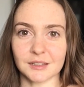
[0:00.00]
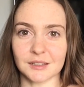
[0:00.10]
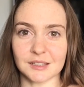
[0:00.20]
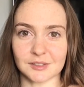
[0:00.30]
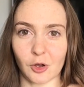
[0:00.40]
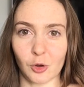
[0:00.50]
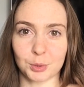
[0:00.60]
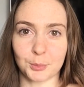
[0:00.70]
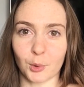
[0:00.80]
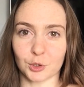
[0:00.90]
is all
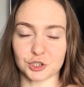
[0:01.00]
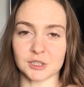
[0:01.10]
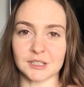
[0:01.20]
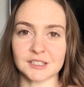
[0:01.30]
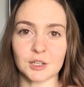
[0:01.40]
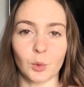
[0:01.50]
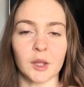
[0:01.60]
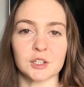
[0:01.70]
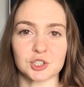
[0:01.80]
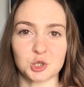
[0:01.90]
proportionate to
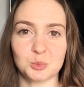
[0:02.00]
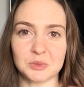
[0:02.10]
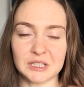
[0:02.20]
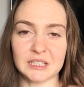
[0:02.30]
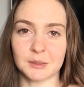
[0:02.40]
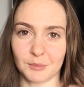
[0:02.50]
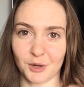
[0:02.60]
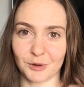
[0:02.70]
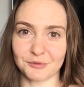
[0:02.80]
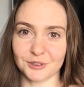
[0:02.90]
what it should be in my
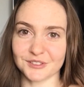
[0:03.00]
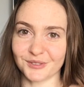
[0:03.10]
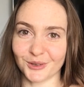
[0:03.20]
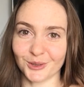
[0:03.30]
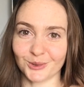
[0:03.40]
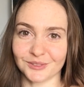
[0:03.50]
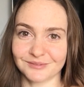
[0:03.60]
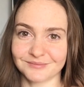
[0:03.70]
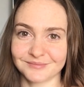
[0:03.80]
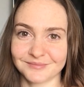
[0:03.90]
reference photo.
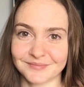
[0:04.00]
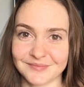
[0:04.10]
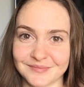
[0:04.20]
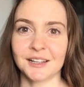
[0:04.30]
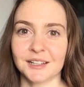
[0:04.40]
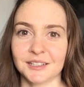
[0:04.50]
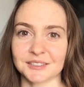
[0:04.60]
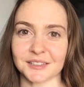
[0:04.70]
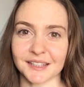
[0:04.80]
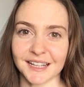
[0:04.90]

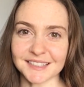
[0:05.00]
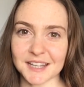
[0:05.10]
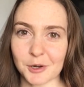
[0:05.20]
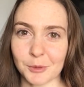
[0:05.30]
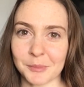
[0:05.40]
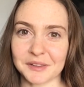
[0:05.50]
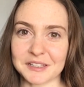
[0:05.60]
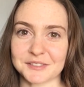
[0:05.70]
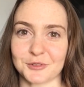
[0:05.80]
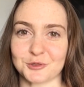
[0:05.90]
So the next item on my
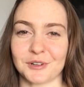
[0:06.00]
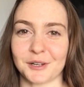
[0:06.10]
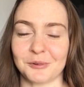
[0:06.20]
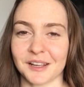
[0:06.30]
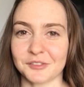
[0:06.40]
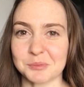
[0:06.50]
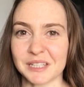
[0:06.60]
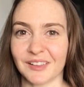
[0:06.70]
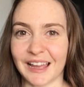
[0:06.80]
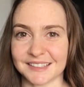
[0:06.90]
list for drawing would have to
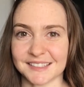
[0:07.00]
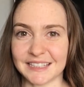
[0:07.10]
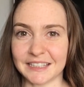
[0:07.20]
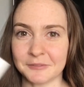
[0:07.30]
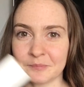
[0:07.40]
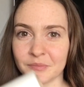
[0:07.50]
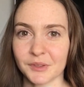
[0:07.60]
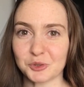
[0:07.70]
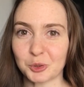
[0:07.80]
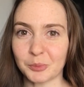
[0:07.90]
be Glassine.
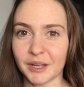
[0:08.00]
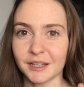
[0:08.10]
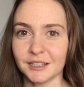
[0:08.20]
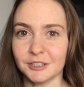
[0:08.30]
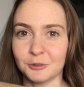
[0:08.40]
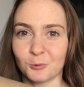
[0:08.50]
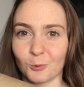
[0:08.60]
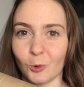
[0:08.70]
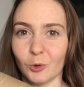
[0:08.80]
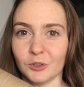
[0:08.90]
You can buy it in
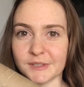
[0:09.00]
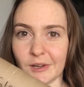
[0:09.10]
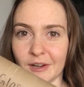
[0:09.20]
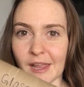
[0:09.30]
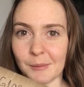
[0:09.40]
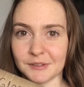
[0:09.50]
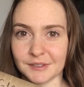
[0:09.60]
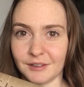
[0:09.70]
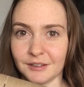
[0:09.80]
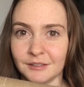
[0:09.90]
rolls on
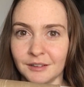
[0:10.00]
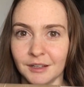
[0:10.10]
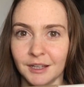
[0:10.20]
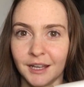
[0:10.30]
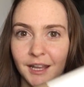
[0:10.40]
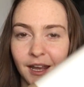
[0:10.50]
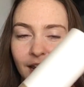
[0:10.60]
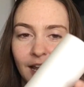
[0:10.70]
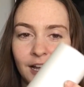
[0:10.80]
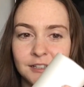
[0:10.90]
Amazon,
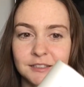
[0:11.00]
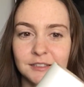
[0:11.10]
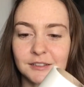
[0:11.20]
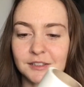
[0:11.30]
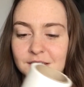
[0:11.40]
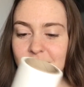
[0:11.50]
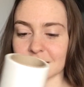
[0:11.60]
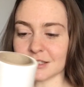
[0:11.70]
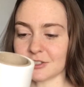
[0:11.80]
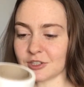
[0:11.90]
and this
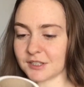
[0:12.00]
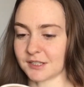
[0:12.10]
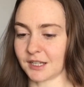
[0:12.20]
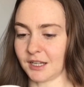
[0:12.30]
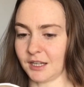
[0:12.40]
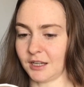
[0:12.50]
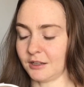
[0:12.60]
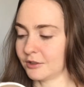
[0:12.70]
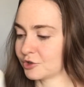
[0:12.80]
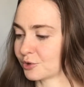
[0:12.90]
is just a
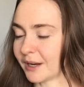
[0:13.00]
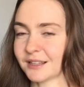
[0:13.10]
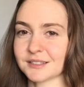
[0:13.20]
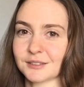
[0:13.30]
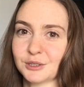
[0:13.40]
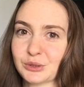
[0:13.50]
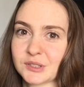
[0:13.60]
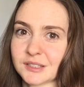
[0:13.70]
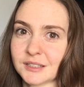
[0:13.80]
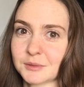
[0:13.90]

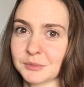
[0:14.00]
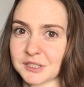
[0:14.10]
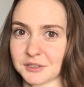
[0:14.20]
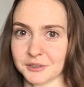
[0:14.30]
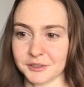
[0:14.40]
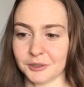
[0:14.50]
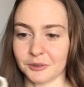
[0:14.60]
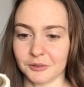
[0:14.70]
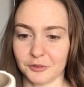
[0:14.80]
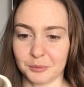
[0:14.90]
translucent
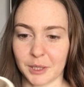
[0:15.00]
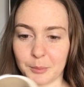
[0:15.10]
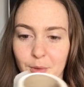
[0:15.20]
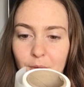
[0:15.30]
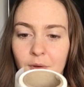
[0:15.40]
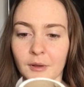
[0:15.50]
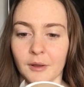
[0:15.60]
material of paper,